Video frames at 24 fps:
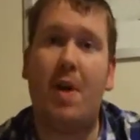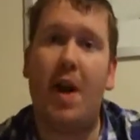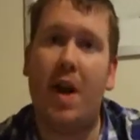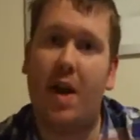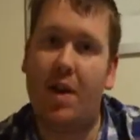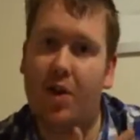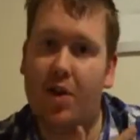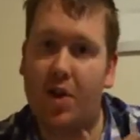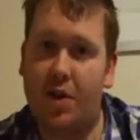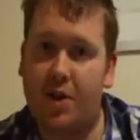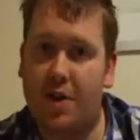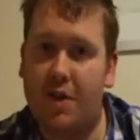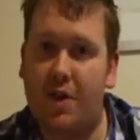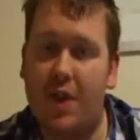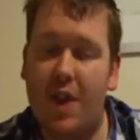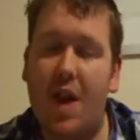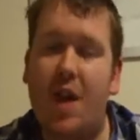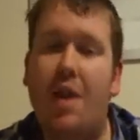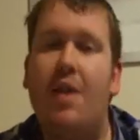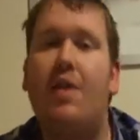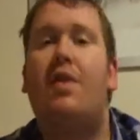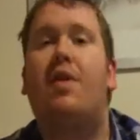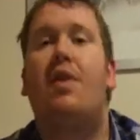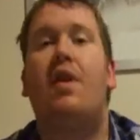pictures of the
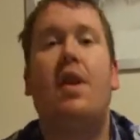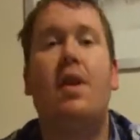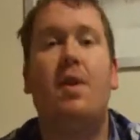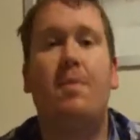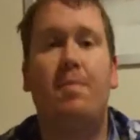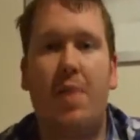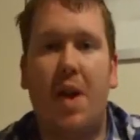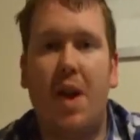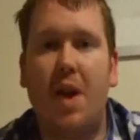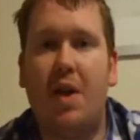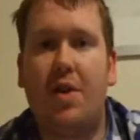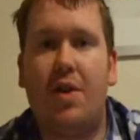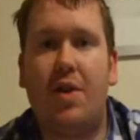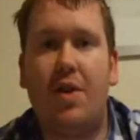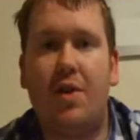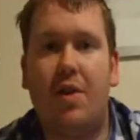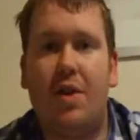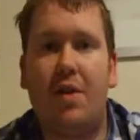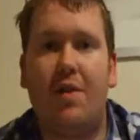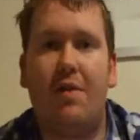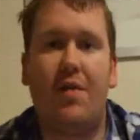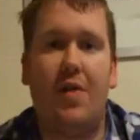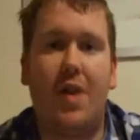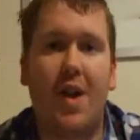insides, pictures
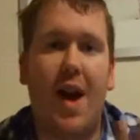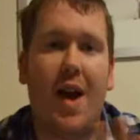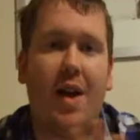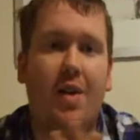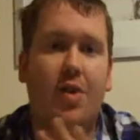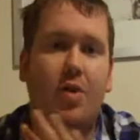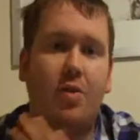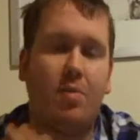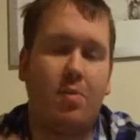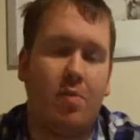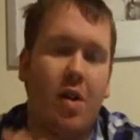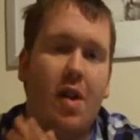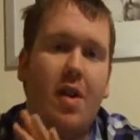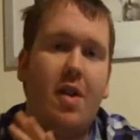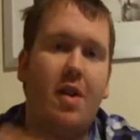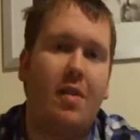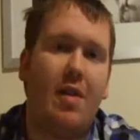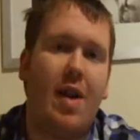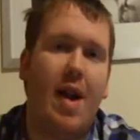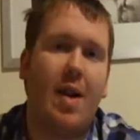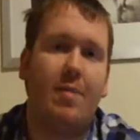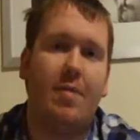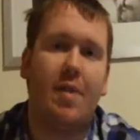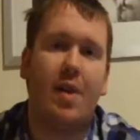of the actual
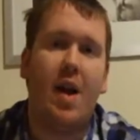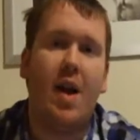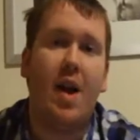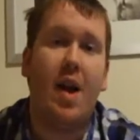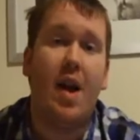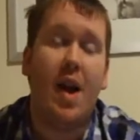programmes.